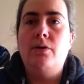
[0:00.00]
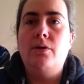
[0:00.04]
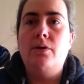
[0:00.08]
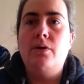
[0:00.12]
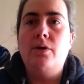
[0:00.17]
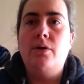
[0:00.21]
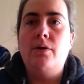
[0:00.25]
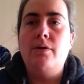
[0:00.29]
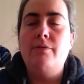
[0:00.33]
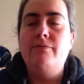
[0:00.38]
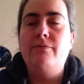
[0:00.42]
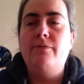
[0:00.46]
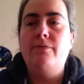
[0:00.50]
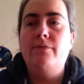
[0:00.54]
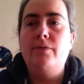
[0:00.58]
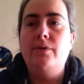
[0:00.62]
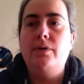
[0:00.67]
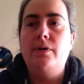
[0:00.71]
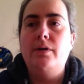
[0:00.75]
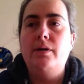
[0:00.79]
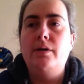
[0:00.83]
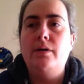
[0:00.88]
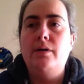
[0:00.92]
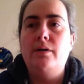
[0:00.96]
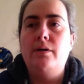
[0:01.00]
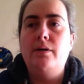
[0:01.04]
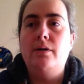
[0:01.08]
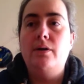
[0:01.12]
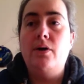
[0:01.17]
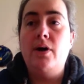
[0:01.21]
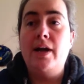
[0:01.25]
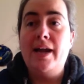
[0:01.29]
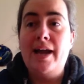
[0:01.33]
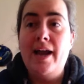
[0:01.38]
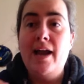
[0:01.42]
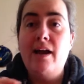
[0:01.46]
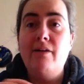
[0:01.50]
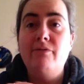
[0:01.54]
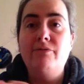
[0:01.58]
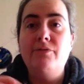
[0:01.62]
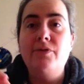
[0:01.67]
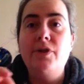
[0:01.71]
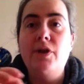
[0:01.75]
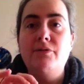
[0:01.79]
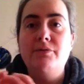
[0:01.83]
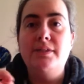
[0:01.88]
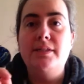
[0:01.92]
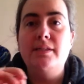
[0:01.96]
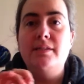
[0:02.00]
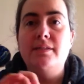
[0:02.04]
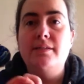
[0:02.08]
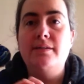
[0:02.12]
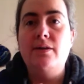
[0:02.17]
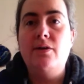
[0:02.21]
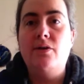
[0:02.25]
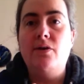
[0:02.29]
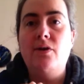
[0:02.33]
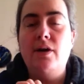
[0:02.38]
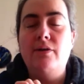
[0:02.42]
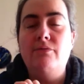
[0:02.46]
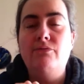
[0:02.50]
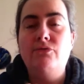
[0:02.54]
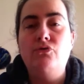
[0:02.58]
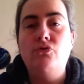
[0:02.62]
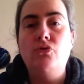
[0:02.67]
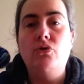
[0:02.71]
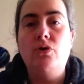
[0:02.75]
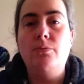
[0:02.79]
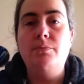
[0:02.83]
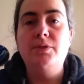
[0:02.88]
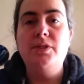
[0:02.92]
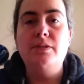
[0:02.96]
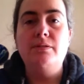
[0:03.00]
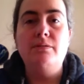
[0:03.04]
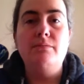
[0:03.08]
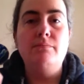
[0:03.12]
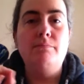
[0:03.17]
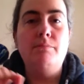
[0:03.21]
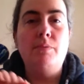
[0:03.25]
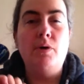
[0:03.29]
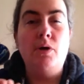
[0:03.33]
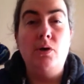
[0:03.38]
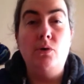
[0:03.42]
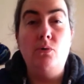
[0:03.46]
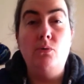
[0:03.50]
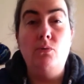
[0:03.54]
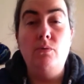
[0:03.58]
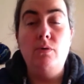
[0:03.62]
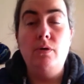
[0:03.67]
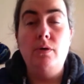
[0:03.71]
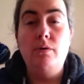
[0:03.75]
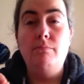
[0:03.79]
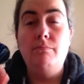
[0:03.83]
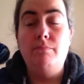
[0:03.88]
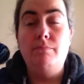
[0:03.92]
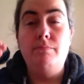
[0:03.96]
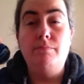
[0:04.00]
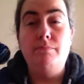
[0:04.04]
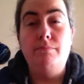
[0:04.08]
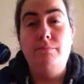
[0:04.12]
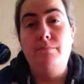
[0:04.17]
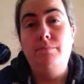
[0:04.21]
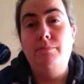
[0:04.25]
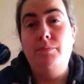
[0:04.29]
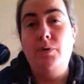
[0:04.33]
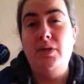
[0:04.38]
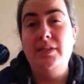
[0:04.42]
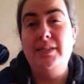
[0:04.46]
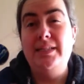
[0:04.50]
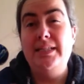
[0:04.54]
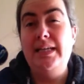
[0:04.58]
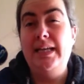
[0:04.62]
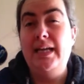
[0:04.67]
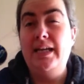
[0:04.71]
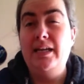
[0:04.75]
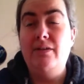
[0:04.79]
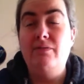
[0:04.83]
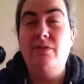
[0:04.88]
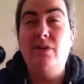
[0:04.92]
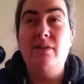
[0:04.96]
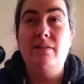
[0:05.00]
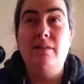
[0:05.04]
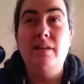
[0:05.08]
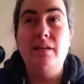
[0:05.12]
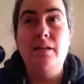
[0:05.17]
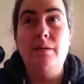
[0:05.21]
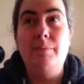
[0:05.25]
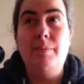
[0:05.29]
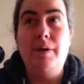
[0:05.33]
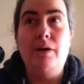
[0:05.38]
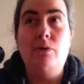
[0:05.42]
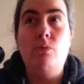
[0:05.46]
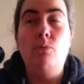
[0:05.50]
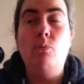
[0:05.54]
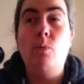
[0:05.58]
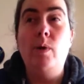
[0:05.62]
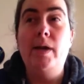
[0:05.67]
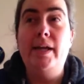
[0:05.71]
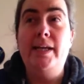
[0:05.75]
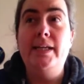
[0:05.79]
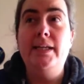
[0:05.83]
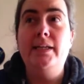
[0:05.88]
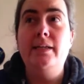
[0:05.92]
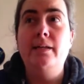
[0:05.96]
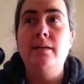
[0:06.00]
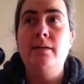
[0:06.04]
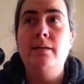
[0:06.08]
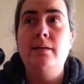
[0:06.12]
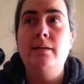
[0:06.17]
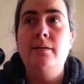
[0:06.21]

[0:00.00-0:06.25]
I have noticed that I've dropped by delay of, I think, about a week,